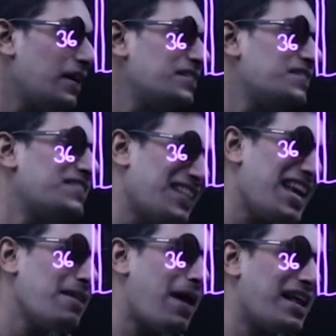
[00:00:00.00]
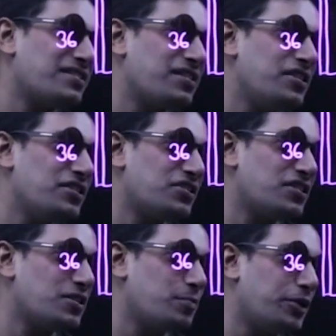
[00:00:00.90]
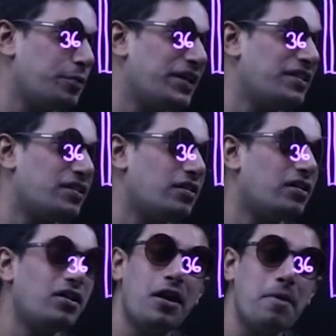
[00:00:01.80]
is same as the distance between the